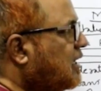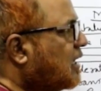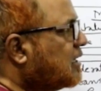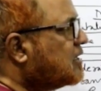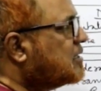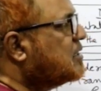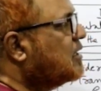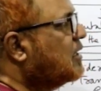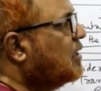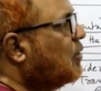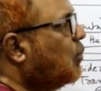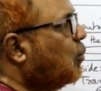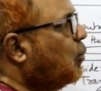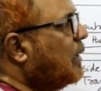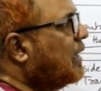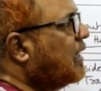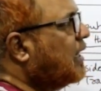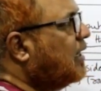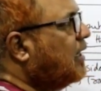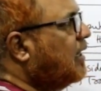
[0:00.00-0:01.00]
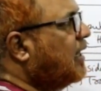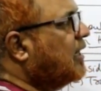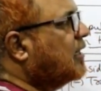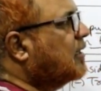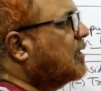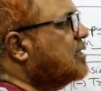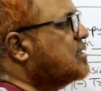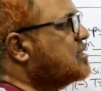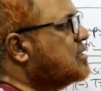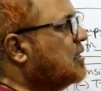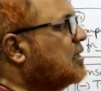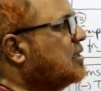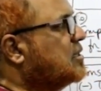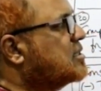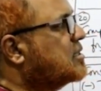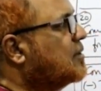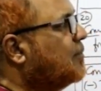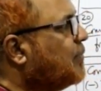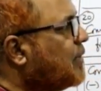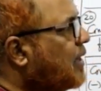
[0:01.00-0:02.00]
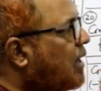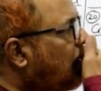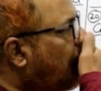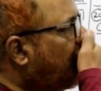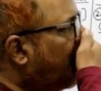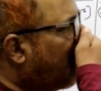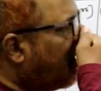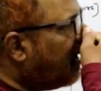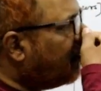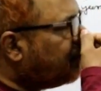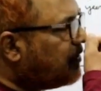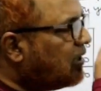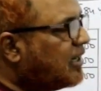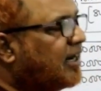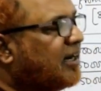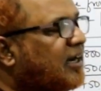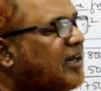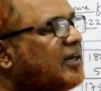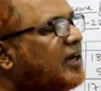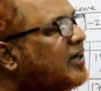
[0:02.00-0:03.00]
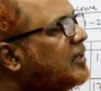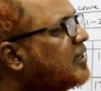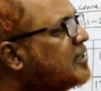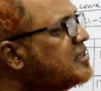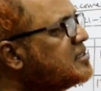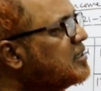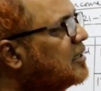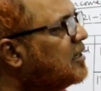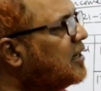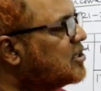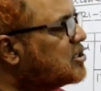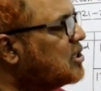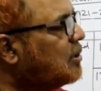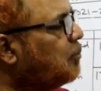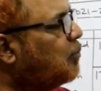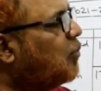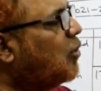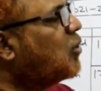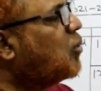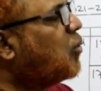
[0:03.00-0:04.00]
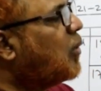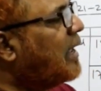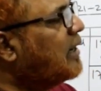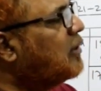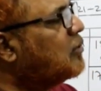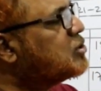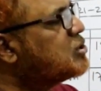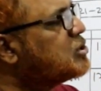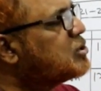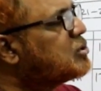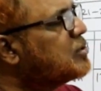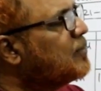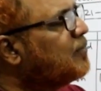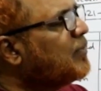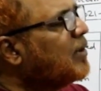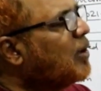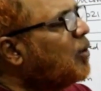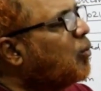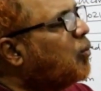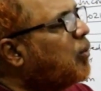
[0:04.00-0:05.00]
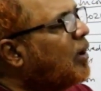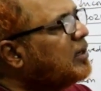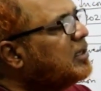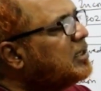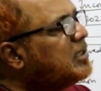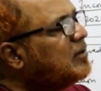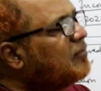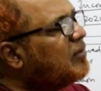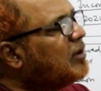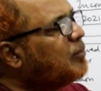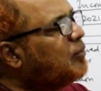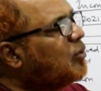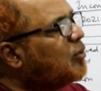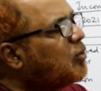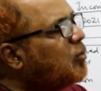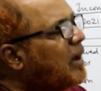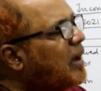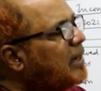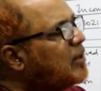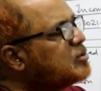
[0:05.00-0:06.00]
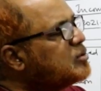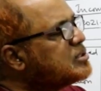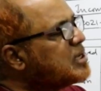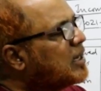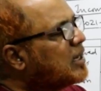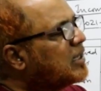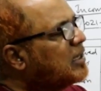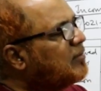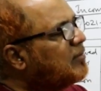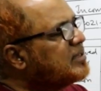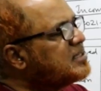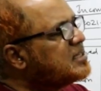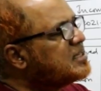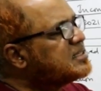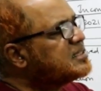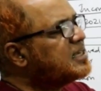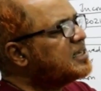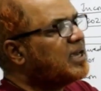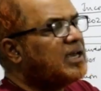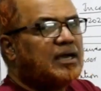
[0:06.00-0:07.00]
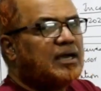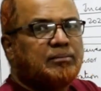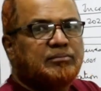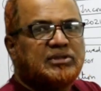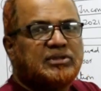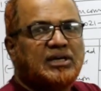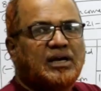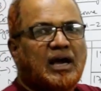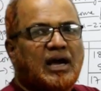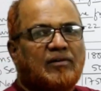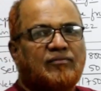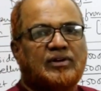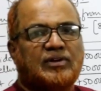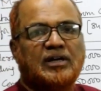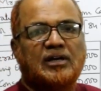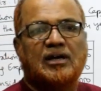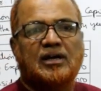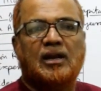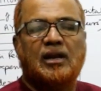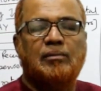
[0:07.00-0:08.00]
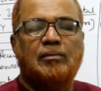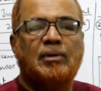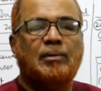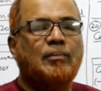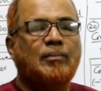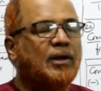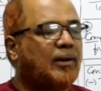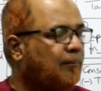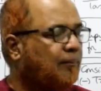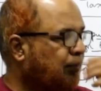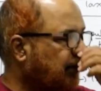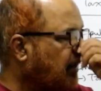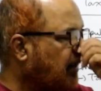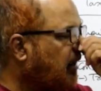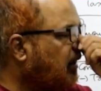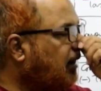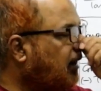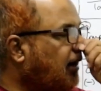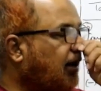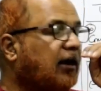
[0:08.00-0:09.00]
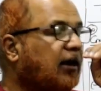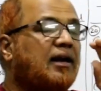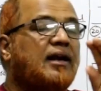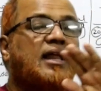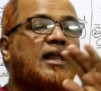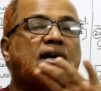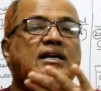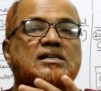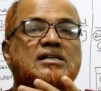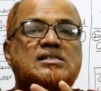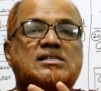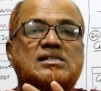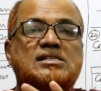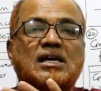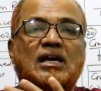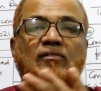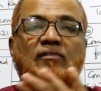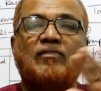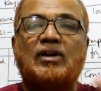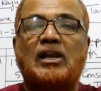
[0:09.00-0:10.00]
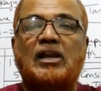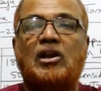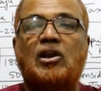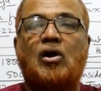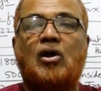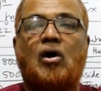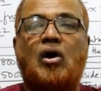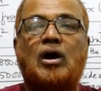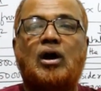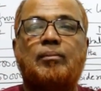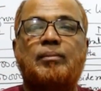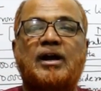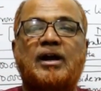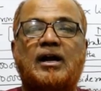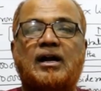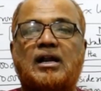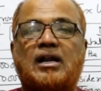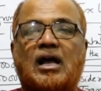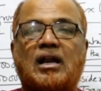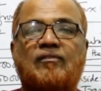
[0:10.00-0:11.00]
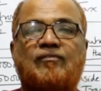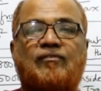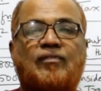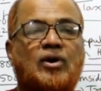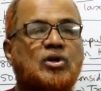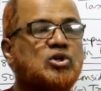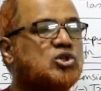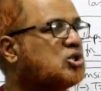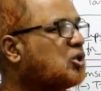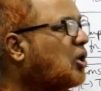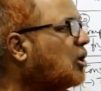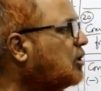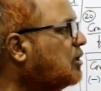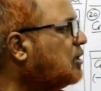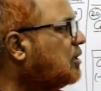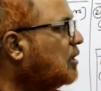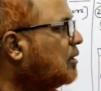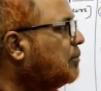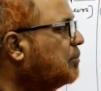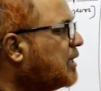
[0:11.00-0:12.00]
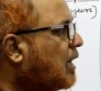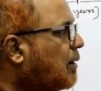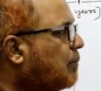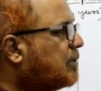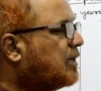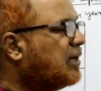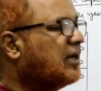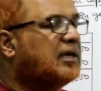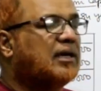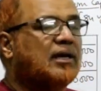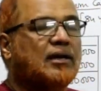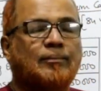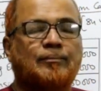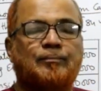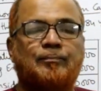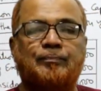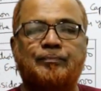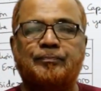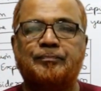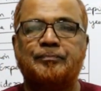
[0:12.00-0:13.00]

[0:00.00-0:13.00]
Deduct, will get net consideration. After getting net consideration, book values. Whatever book values are given, the same thing I have taken. Remember, indexing will not be done for short-term capital gain.